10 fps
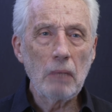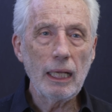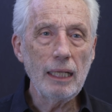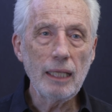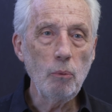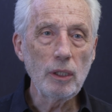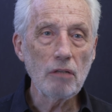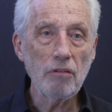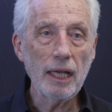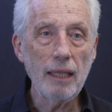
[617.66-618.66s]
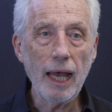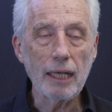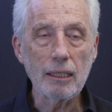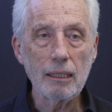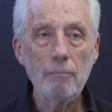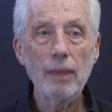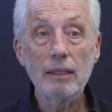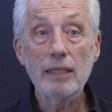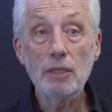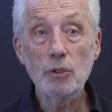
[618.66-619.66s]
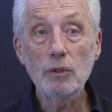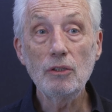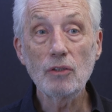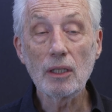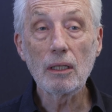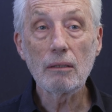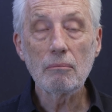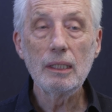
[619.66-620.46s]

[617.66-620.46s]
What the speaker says: and they wouldn't have had that. They drew these little